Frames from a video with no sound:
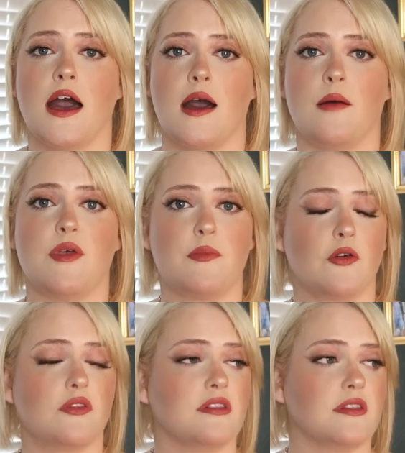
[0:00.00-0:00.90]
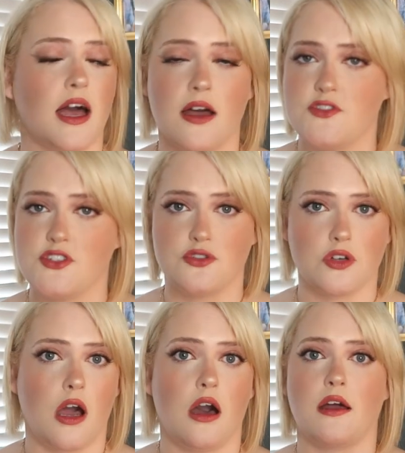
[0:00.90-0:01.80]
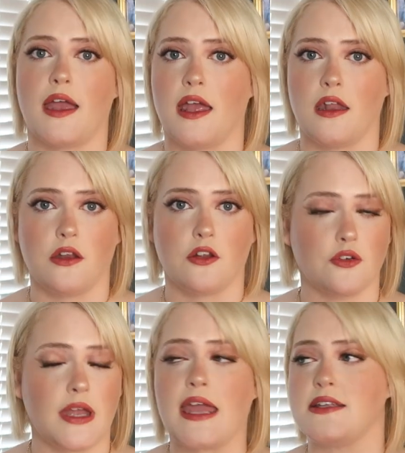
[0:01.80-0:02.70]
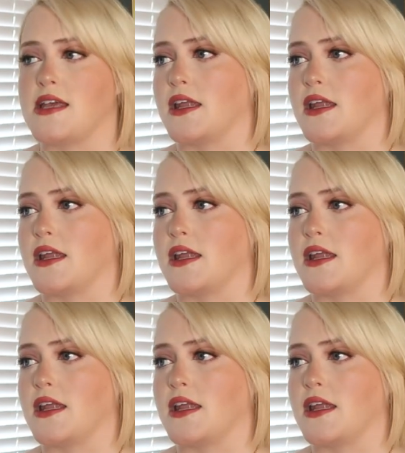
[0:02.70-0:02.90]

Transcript: Um, they both love to draw and create